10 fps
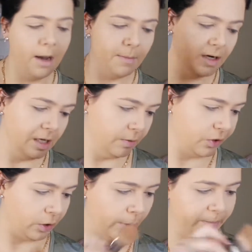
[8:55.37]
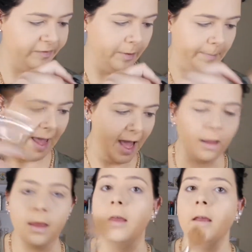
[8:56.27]
I'm going to use Sculpt from
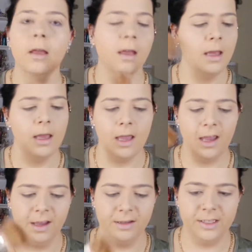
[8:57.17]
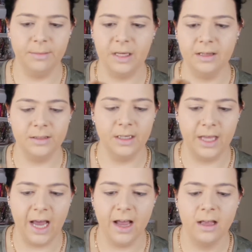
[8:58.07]
MAC and dip into
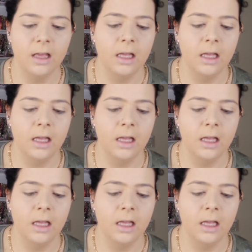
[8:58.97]
that.